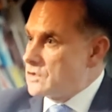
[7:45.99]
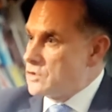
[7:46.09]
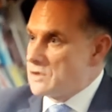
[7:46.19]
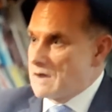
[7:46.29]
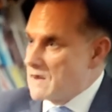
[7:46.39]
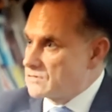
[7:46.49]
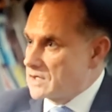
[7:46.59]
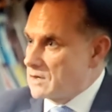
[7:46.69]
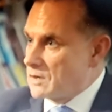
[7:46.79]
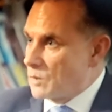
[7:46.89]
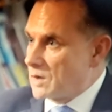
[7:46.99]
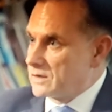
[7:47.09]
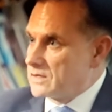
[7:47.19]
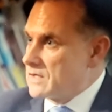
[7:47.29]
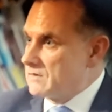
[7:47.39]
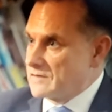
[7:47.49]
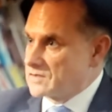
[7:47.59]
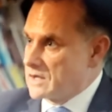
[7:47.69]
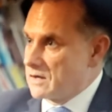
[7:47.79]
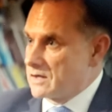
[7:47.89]
You never have to carry a wallet. You never
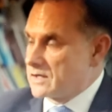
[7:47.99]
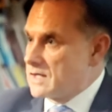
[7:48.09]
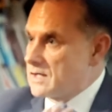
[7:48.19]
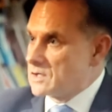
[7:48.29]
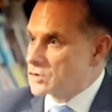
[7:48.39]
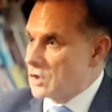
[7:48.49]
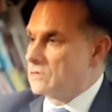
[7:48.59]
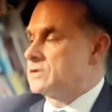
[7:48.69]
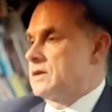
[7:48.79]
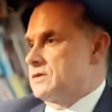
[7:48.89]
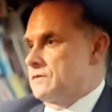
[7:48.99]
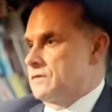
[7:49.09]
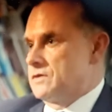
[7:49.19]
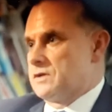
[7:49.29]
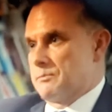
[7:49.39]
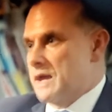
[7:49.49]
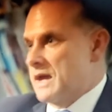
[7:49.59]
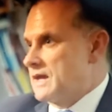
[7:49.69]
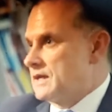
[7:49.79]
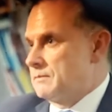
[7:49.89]
have to carry a key. It's all done on your phone. You can
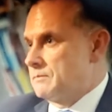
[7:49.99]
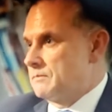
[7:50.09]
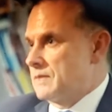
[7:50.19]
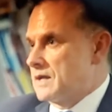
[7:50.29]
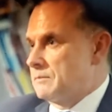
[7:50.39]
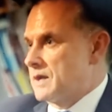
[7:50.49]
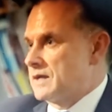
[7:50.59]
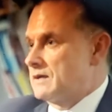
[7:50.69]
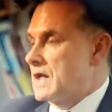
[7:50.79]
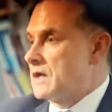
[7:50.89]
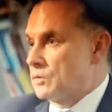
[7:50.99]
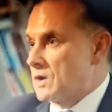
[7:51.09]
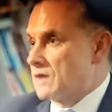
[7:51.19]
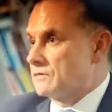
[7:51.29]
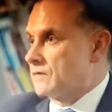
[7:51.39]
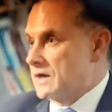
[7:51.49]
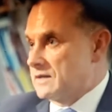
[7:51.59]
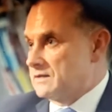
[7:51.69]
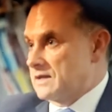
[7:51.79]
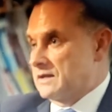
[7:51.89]
pay anybody anywhere for
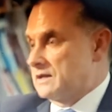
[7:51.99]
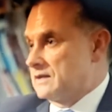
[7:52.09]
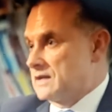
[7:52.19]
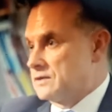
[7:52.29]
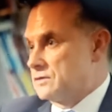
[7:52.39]
anything, and they